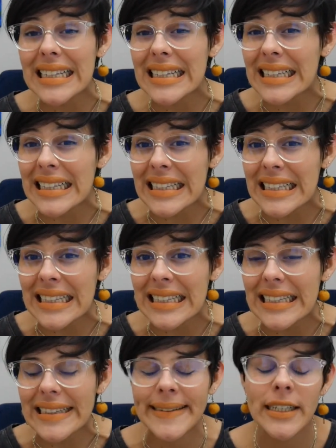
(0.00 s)

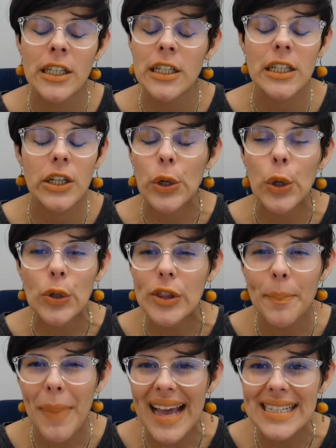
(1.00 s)
Not
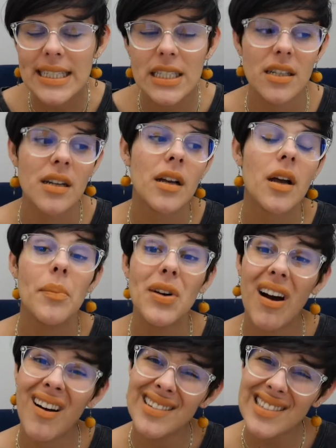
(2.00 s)
the best.
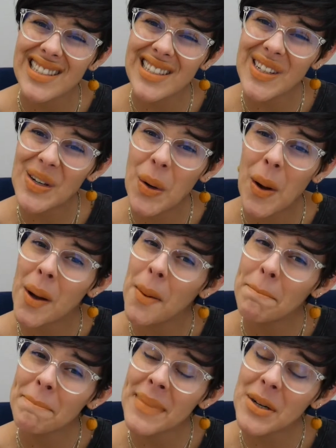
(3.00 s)
But also
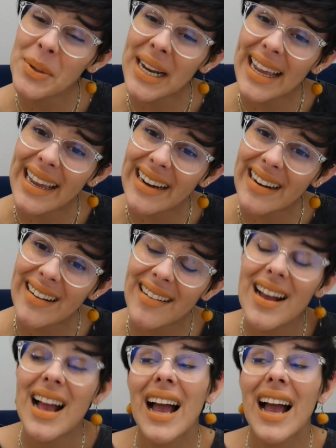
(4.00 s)
mohair.